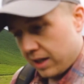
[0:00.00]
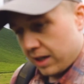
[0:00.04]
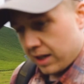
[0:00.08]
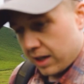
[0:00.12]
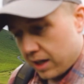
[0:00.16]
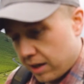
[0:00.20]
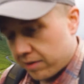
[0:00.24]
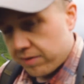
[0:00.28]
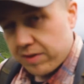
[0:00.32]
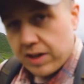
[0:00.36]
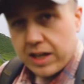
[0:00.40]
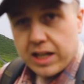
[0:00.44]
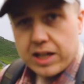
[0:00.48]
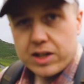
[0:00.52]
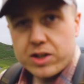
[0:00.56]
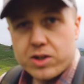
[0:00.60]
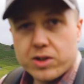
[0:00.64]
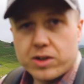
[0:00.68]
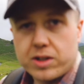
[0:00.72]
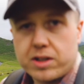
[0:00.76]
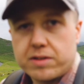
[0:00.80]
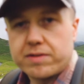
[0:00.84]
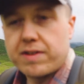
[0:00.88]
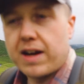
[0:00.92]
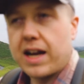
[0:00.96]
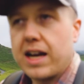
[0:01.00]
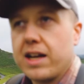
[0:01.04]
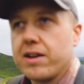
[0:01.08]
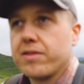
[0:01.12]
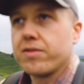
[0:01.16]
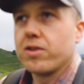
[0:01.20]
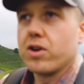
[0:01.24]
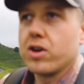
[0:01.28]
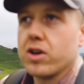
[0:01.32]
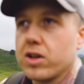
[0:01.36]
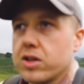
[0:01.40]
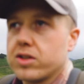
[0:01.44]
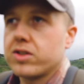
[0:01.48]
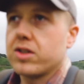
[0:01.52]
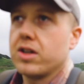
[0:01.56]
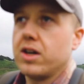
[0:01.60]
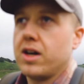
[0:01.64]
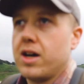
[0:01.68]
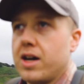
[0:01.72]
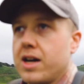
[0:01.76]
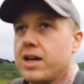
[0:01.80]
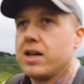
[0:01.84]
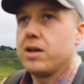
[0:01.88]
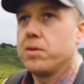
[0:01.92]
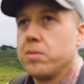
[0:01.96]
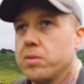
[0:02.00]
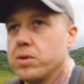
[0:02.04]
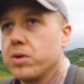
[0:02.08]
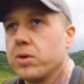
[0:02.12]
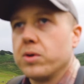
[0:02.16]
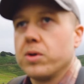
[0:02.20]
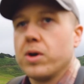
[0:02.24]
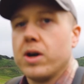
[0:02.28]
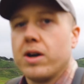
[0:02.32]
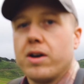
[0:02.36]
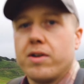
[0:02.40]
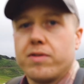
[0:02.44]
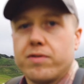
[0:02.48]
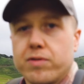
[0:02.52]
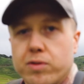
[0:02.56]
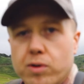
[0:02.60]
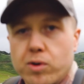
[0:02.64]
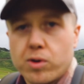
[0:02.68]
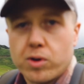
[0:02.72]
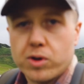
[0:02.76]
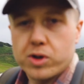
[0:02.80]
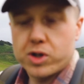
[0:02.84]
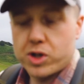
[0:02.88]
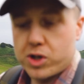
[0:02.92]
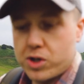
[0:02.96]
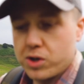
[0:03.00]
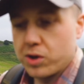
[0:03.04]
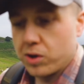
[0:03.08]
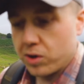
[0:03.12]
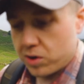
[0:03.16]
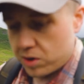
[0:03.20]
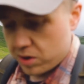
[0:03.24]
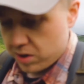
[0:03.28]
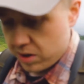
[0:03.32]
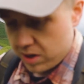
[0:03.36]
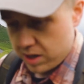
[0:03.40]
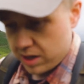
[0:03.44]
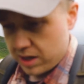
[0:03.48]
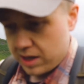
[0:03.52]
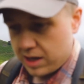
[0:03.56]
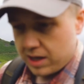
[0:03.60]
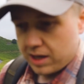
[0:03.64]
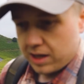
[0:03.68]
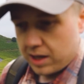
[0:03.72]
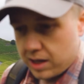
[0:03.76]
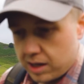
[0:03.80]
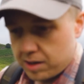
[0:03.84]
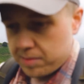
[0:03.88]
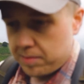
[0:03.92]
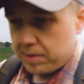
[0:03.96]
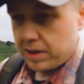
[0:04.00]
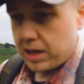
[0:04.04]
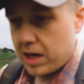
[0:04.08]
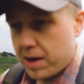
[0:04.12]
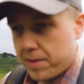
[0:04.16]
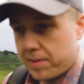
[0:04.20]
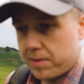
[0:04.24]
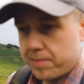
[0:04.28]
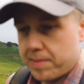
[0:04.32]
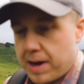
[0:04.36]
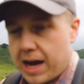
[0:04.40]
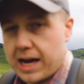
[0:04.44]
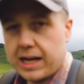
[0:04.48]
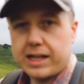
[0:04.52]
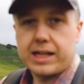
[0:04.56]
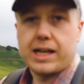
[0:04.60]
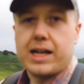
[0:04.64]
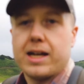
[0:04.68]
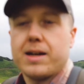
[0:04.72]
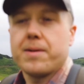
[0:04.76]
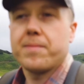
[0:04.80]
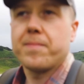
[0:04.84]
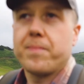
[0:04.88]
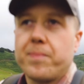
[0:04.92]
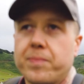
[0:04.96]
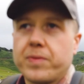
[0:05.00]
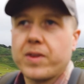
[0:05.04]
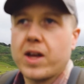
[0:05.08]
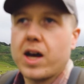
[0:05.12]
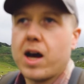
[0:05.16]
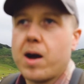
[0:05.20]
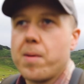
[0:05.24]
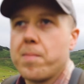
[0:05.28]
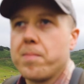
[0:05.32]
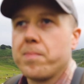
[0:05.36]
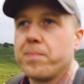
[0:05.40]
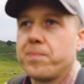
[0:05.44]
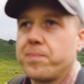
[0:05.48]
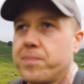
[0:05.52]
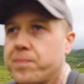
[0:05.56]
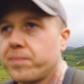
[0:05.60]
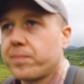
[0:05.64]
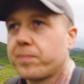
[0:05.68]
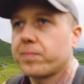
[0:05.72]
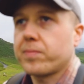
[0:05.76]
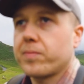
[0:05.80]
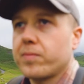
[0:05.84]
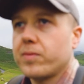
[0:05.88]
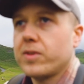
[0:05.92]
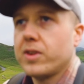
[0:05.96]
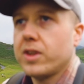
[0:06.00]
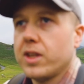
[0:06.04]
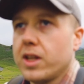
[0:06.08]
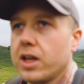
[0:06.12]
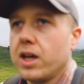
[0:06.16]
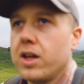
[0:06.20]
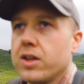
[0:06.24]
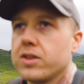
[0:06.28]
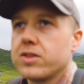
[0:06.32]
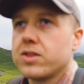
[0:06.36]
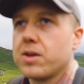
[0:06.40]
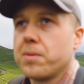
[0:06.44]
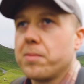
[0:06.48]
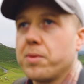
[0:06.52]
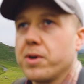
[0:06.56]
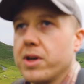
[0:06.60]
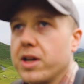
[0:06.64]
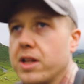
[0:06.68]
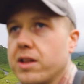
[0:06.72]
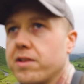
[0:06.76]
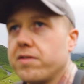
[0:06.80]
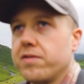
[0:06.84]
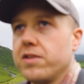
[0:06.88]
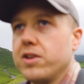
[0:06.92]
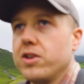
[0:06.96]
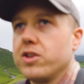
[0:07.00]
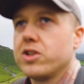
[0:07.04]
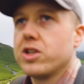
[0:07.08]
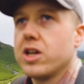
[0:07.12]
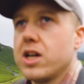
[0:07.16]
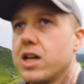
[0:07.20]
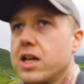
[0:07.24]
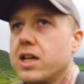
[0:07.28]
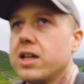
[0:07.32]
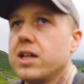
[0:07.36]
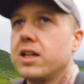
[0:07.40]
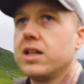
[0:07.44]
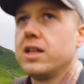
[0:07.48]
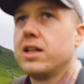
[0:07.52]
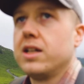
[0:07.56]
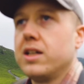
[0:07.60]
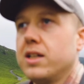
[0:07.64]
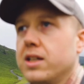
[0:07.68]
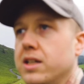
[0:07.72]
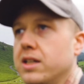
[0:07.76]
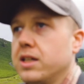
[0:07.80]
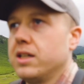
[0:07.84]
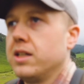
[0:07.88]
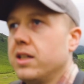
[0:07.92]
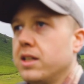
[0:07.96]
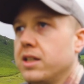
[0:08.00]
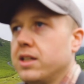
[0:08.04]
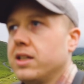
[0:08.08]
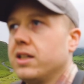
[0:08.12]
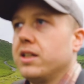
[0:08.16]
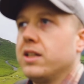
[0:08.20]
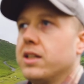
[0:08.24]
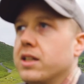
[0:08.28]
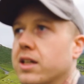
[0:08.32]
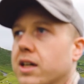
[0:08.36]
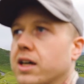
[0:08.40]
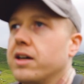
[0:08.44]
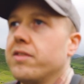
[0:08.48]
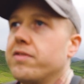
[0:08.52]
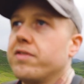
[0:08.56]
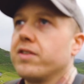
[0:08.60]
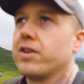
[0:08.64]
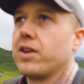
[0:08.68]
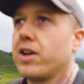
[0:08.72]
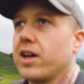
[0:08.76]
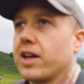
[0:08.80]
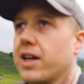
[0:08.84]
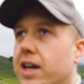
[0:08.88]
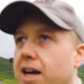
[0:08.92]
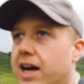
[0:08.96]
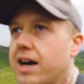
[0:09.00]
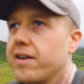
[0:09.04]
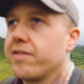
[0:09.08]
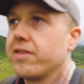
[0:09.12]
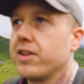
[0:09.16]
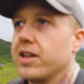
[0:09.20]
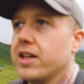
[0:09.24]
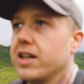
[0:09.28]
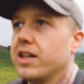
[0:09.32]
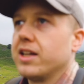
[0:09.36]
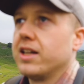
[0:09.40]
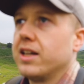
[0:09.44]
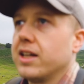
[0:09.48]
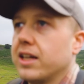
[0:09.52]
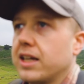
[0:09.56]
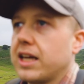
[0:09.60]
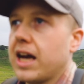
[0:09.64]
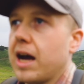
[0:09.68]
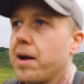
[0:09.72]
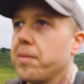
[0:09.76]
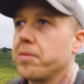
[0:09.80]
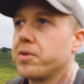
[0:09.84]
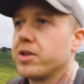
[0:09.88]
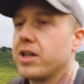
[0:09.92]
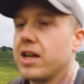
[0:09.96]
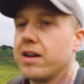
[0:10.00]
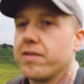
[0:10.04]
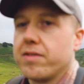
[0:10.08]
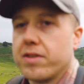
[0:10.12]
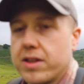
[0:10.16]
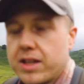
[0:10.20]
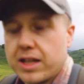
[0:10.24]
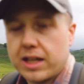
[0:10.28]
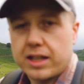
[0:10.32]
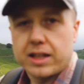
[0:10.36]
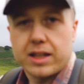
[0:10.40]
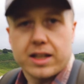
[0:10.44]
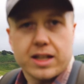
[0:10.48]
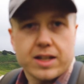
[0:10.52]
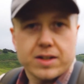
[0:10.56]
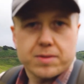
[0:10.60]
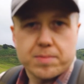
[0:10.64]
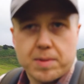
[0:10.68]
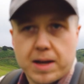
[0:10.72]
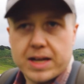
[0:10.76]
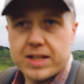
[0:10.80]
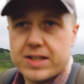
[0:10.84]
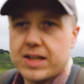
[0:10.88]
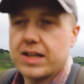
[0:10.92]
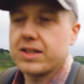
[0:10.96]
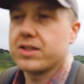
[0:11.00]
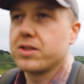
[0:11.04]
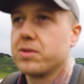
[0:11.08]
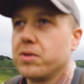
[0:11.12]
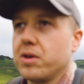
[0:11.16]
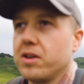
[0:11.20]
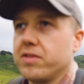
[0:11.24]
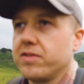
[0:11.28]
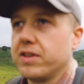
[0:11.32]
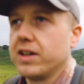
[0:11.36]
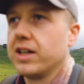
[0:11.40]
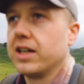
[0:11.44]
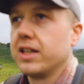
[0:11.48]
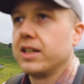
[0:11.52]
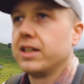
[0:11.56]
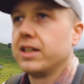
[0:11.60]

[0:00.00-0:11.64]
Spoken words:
I've really enjoyed the Valley of Rocks. I will for sure be coming back here at some point in the future. I feel like I haven't captured everything that this place has to offer.